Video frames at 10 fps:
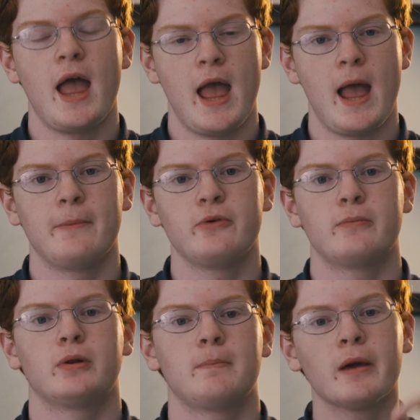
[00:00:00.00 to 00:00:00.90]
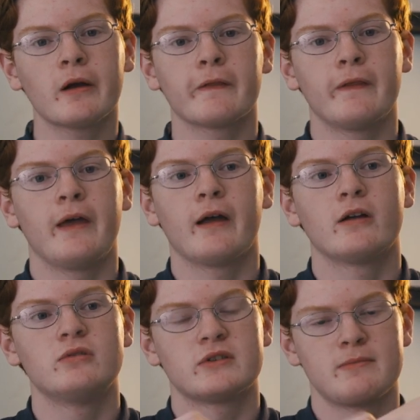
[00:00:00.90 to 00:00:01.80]
And you can put a bigger thing
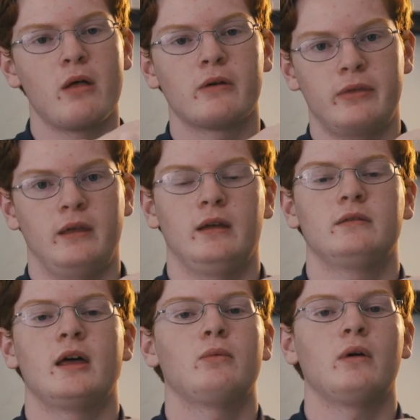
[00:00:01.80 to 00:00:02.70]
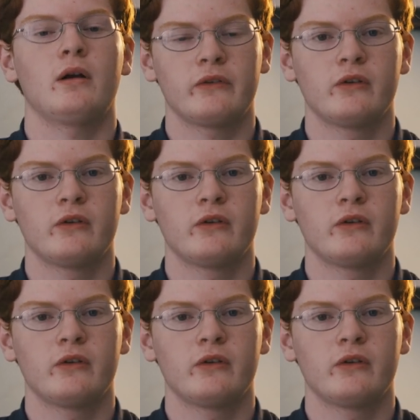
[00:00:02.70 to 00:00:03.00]
onto a smaller thing, that works.